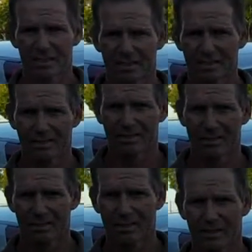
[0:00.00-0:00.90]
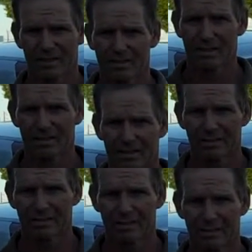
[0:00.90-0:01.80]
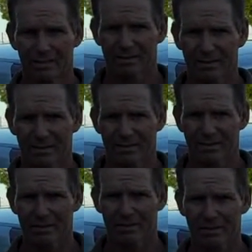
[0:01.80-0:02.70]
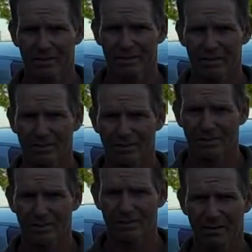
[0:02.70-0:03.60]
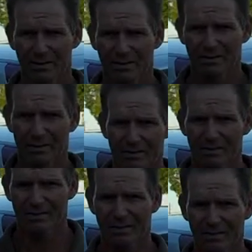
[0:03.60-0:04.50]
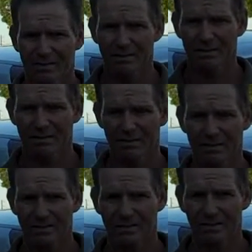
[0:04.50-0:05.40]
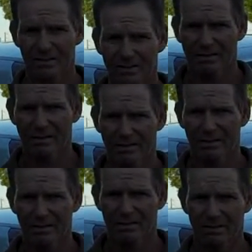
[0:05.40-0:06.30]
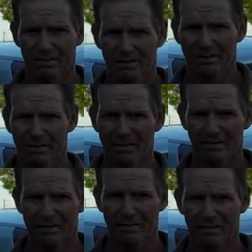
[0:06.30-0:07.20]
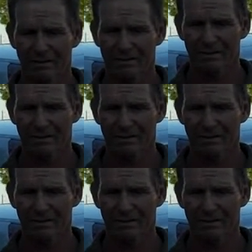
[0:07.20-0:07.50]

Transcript: Your lease was a car that was in pretty good shape, but you were at the point where you're over the mileage.